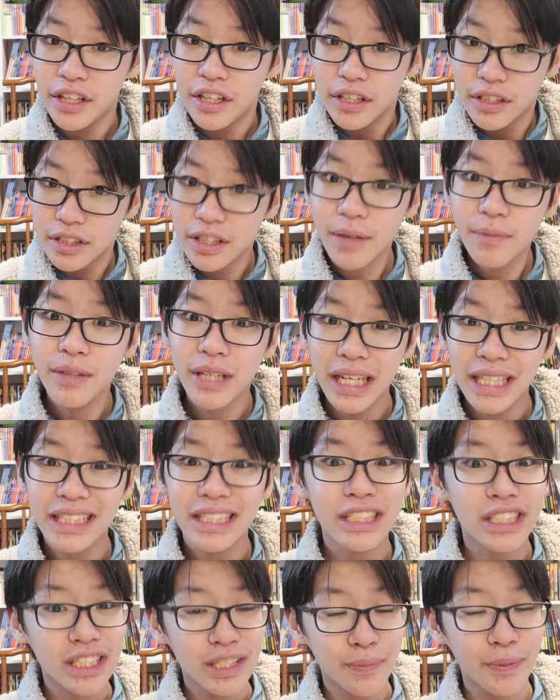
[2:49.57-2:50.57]
Sometimes
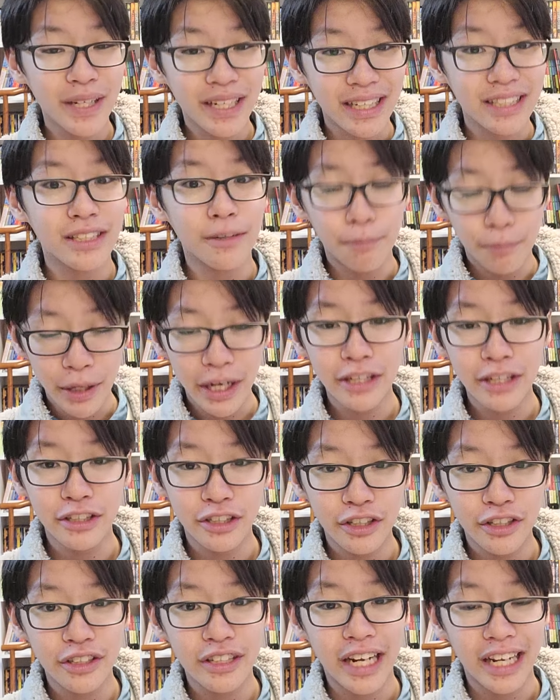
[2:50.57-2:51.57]
it's just because of
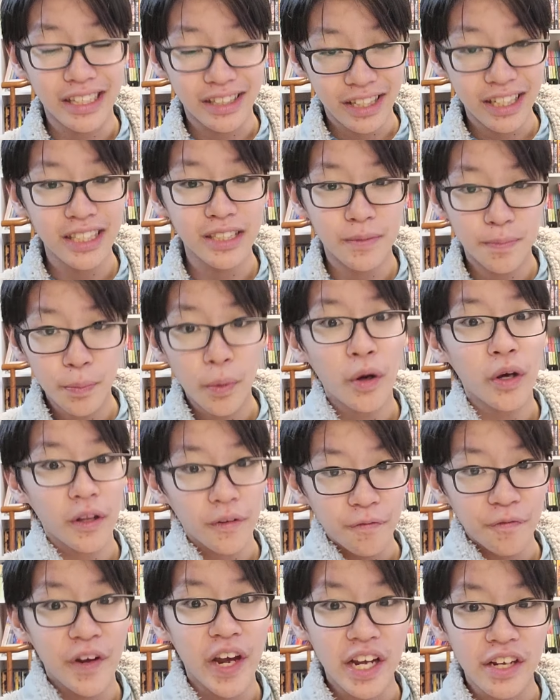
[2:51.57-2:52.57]
pressure that things boil
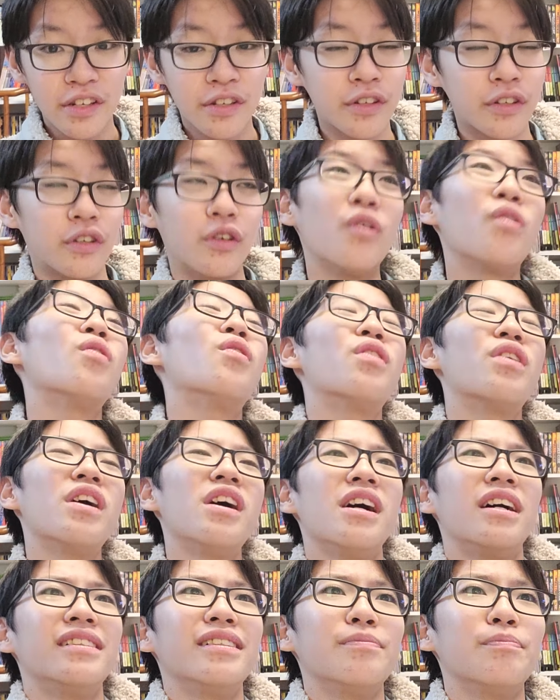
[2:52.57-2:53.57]
faster, or
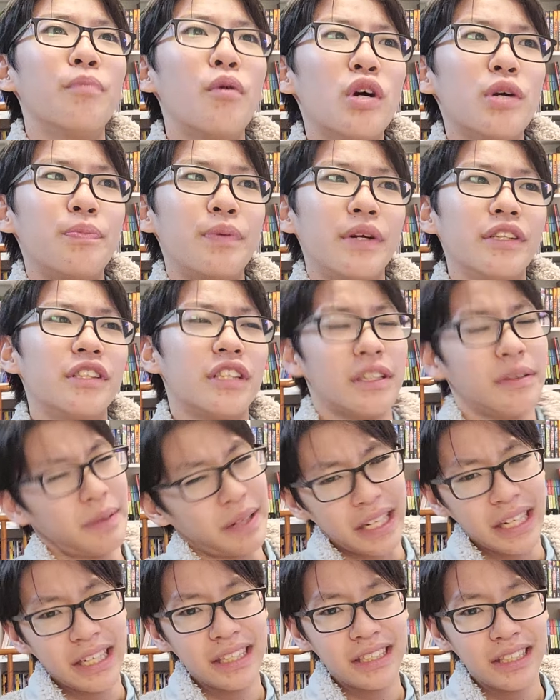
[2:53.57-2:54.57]
more pressure
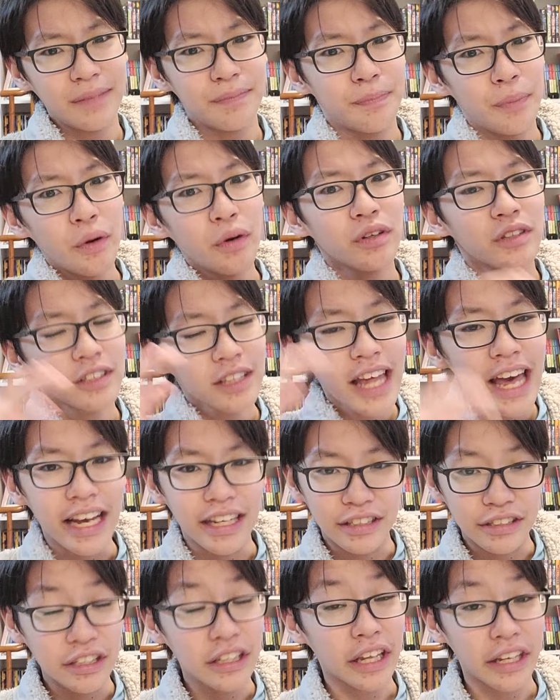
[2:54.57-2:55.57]
means it boils
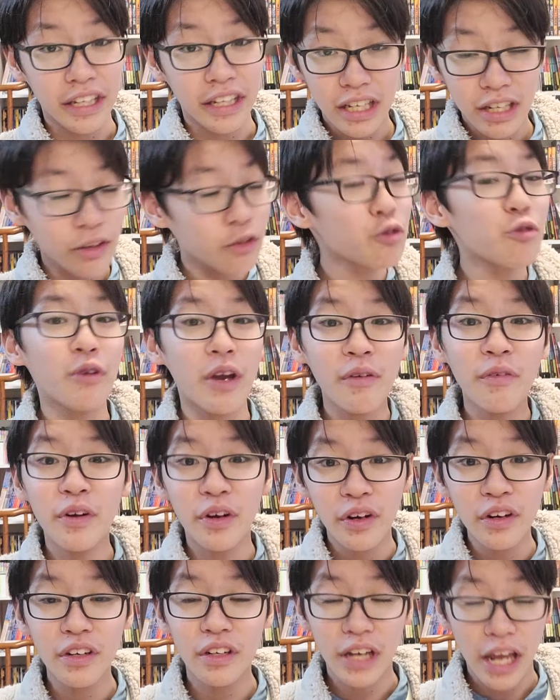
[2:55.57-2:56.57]
less. Like, you've ever
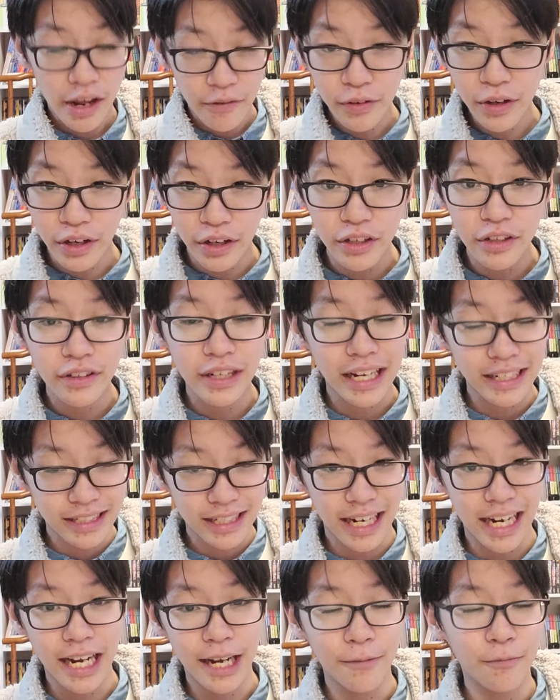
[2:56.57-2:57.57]
heard of that
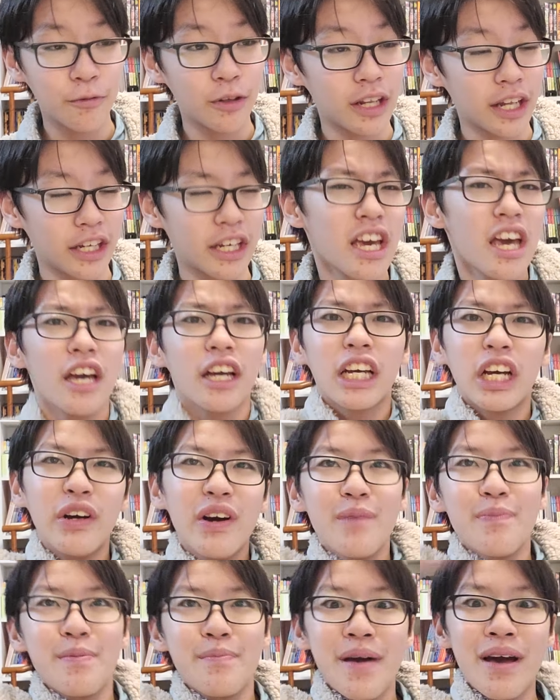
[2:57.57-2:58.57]
time, like, go
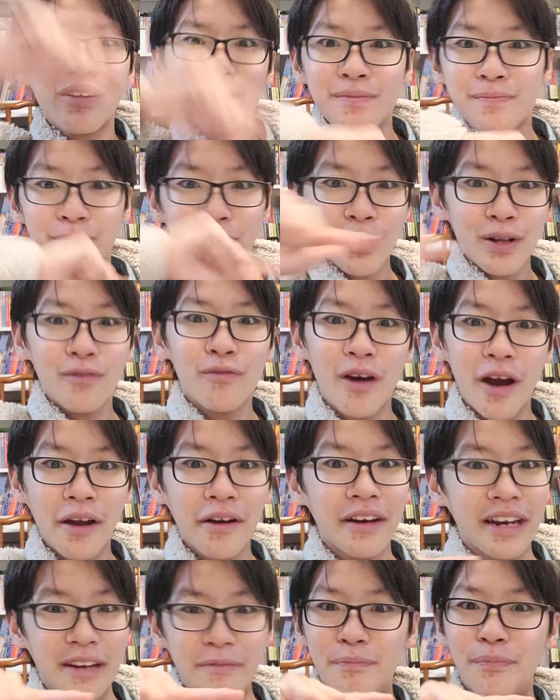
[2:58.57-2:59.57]
up a mountain, boil
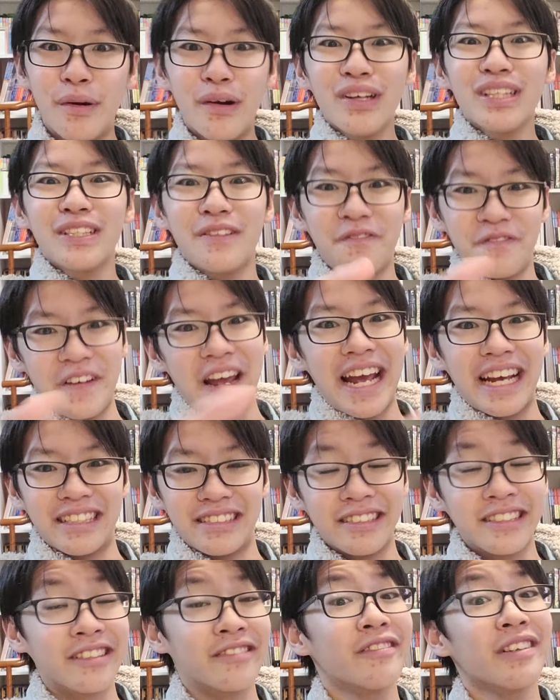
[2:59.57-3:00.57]
water, it boils
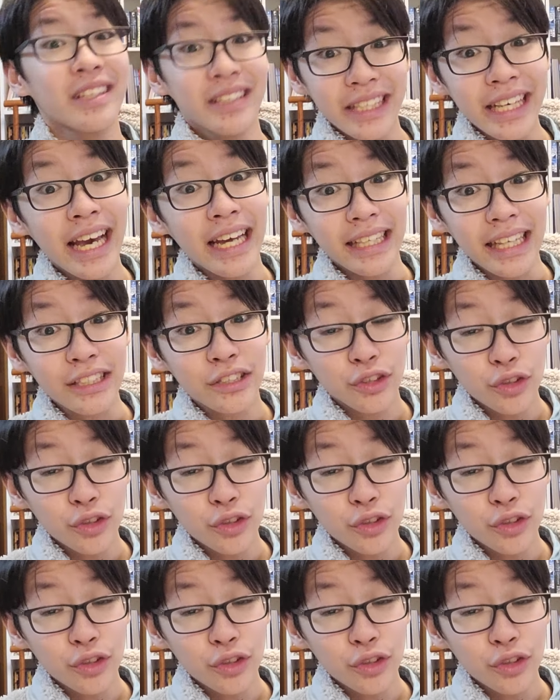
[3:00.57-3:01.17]
faster. Well, yeah, that's